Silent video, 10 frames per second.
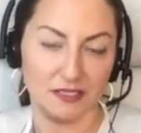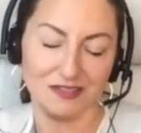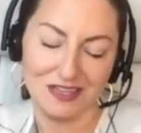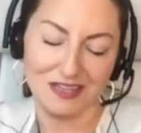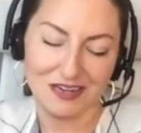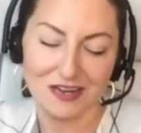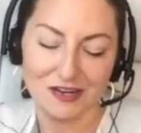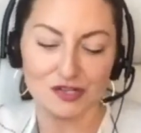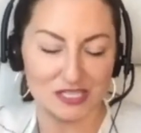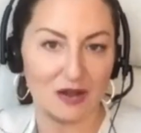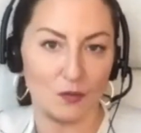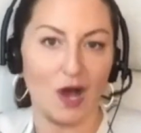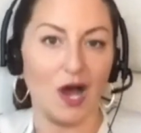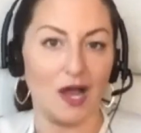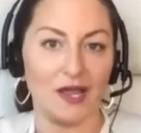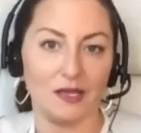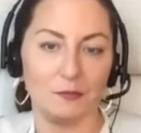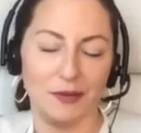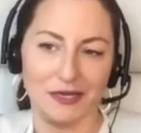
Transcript: And I understand why, but